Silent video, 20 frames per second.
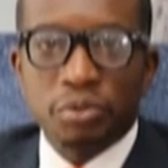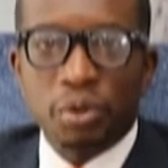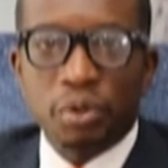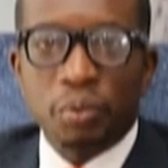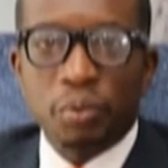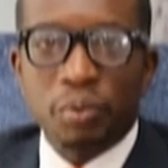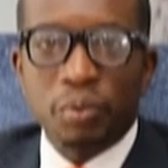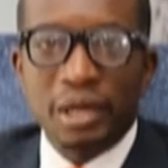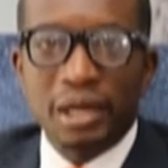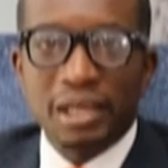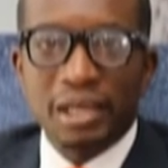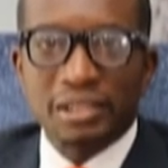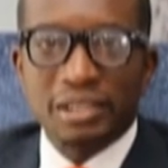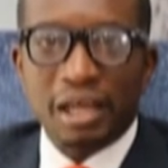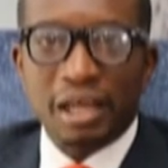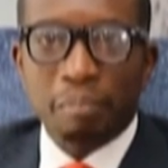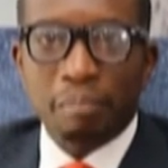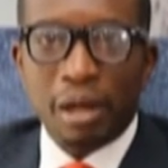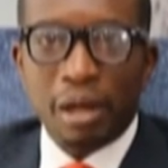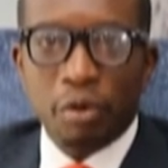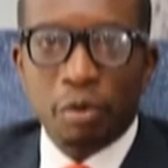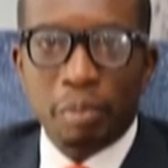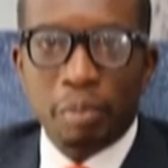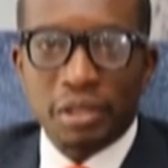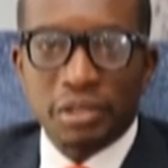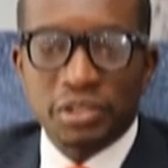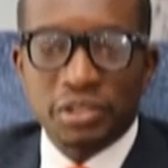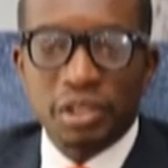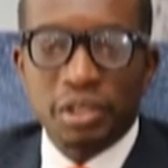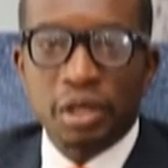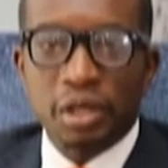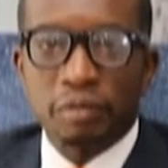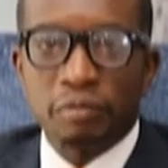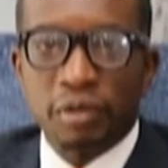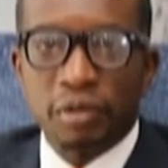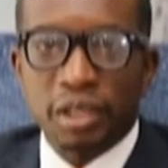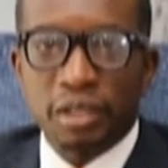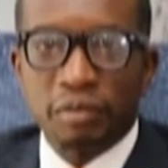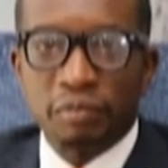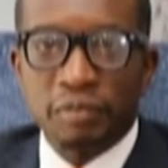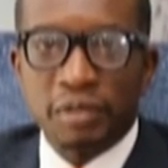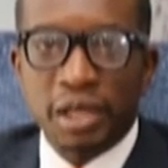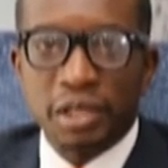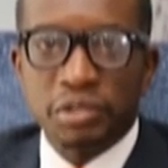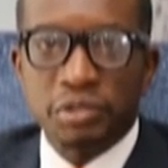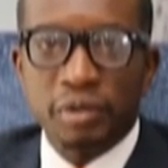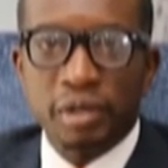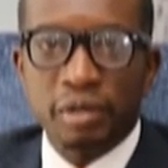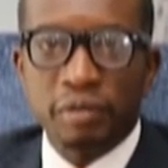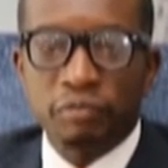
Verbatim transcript: Olisa Agbakoba, Senior Advocate of Nigeria